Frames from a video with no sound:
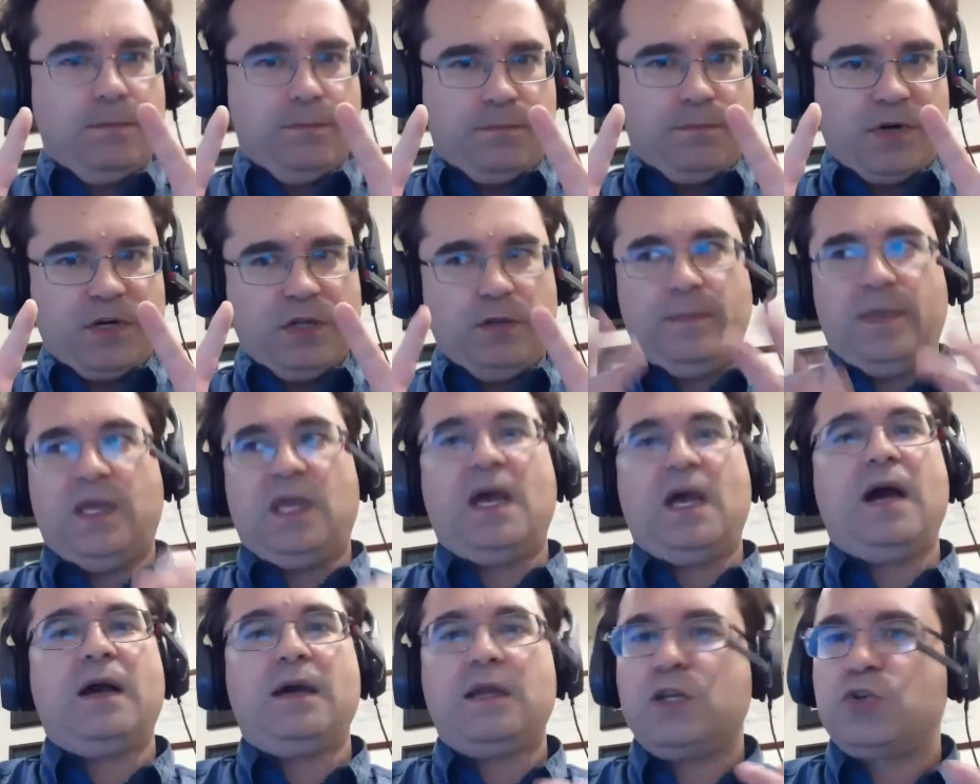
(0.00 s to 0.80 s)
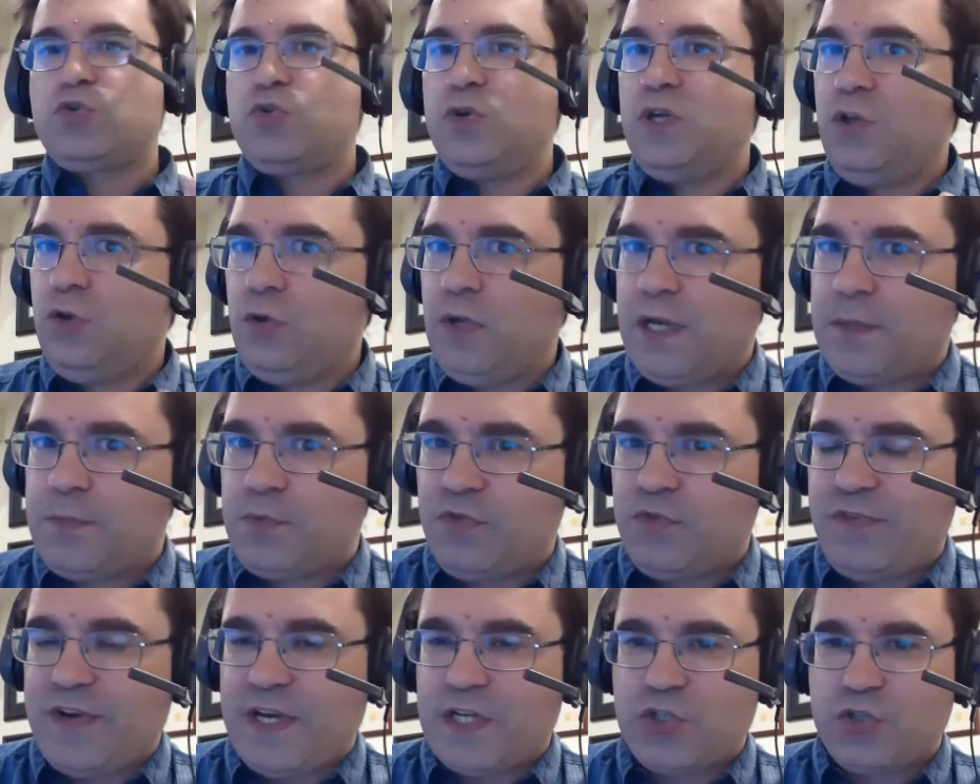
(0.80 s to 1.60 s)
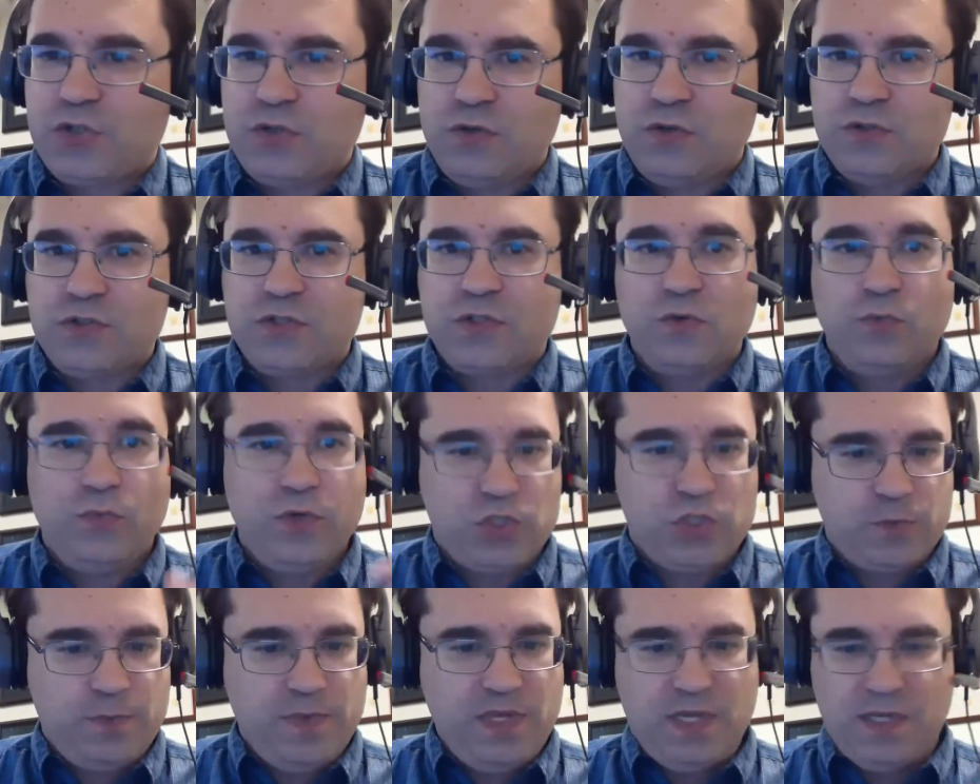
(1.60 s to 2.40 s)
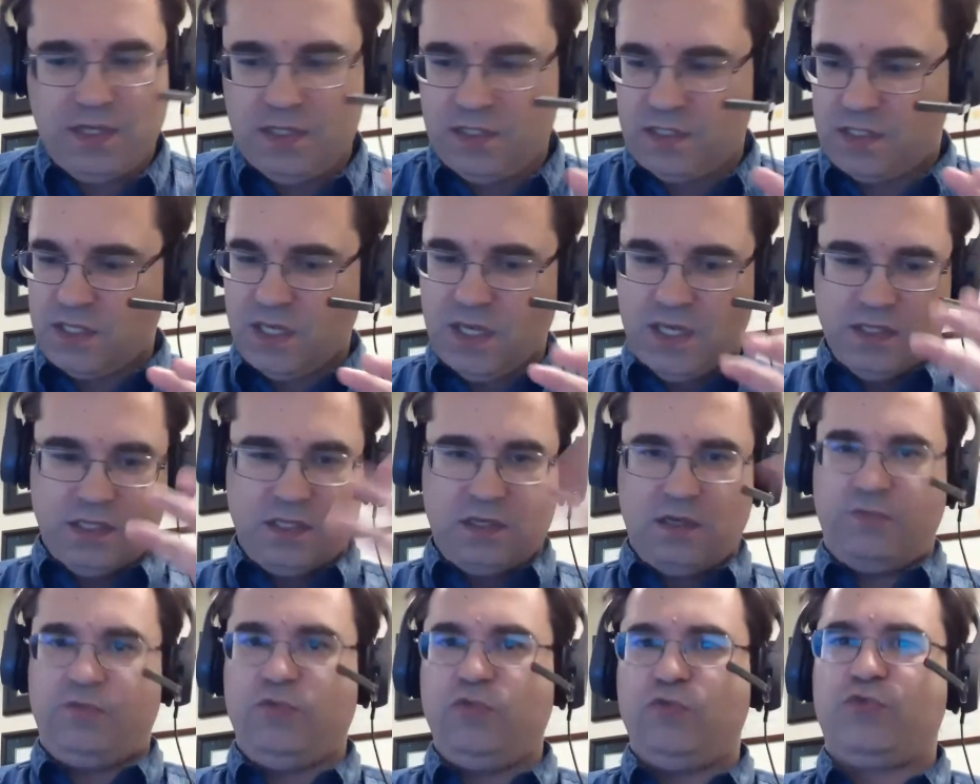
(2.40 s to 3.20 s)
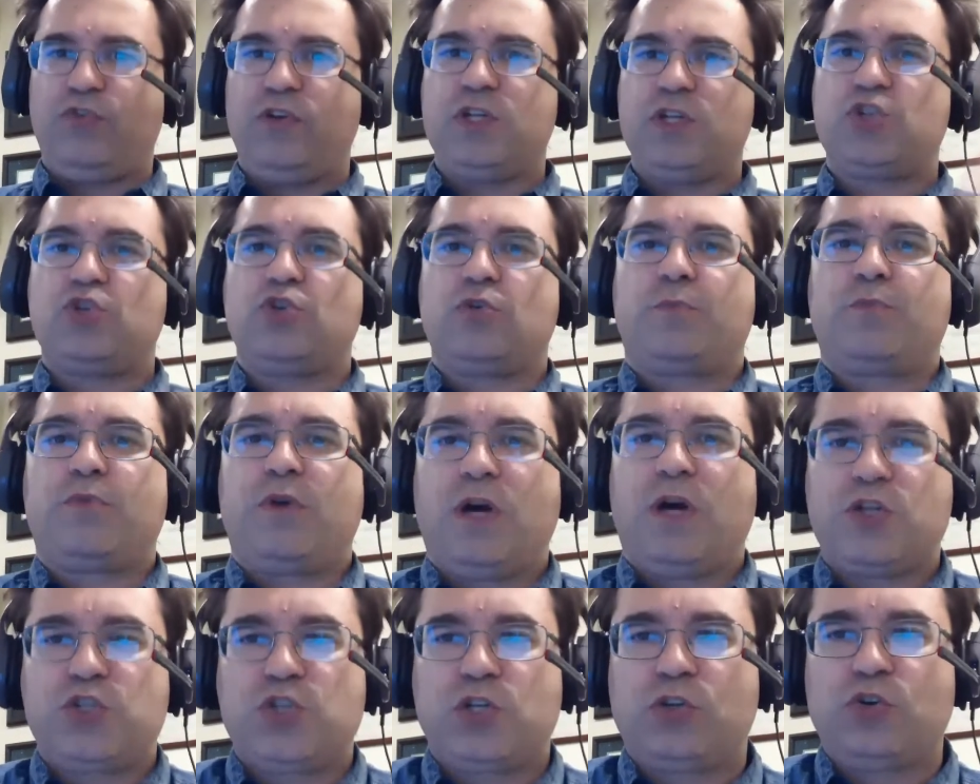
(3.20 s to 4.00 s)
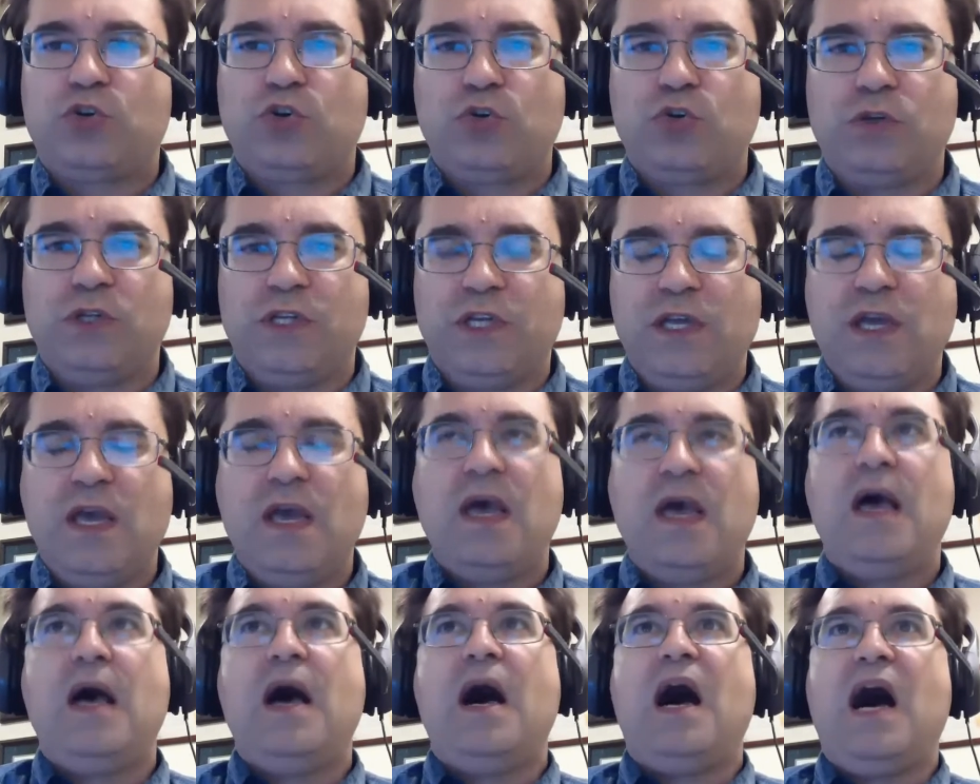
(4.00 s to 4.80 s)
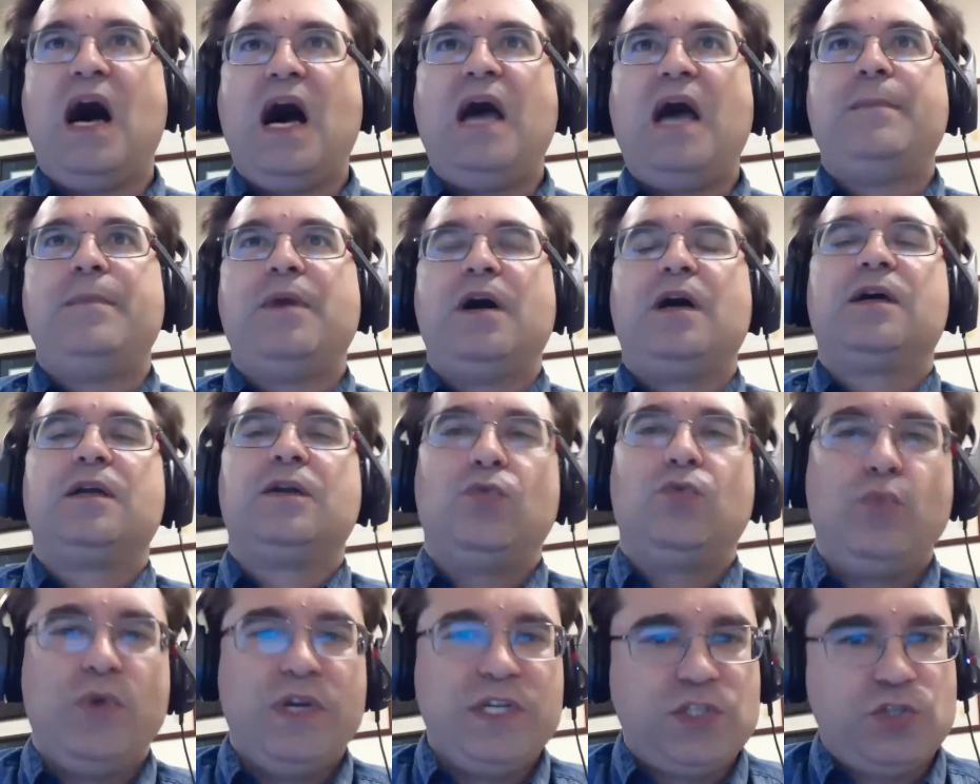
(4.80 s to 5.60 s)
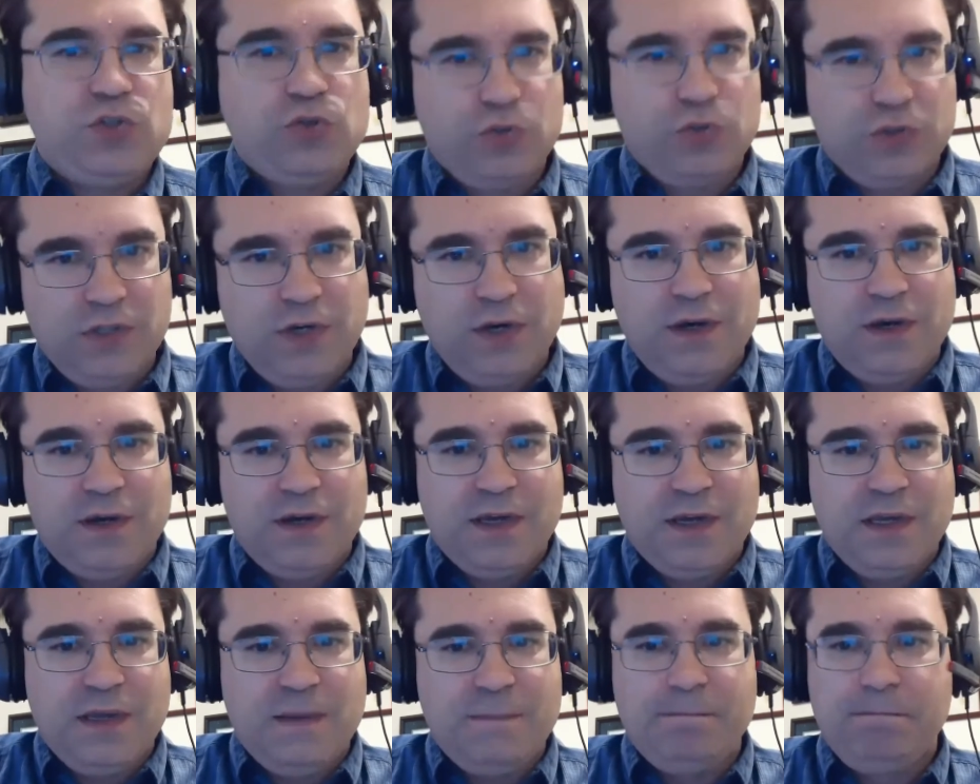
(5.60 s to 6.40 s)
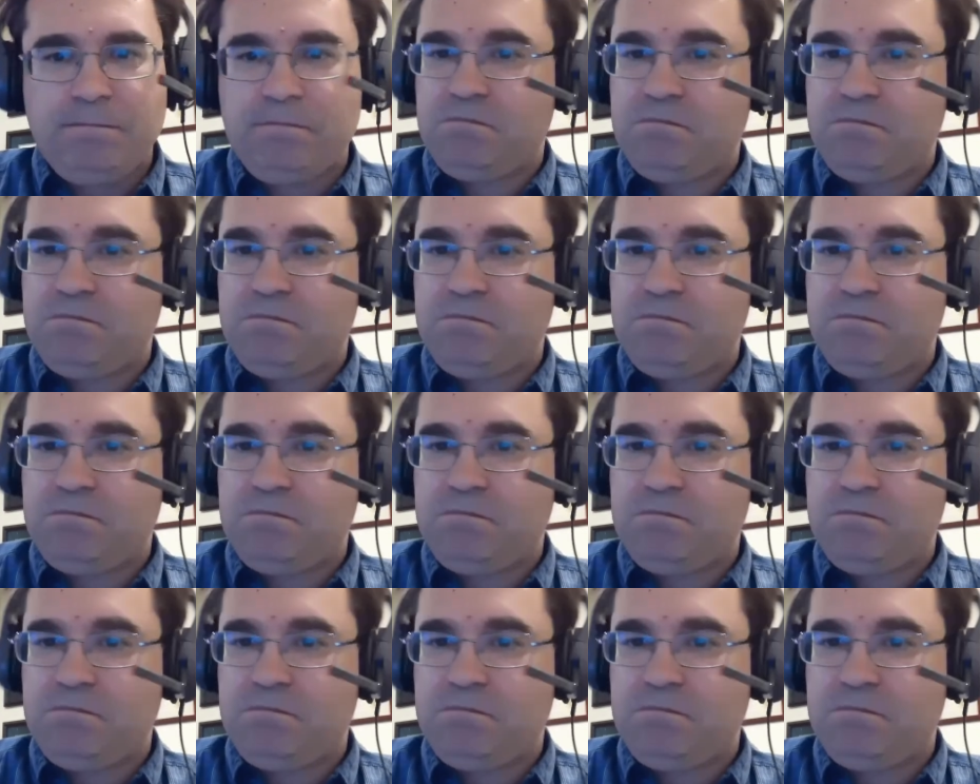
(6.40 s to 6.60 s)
Pardon me. I'm going to treat you like professionals, which means that if you finish your project early, I'm not going to waste your time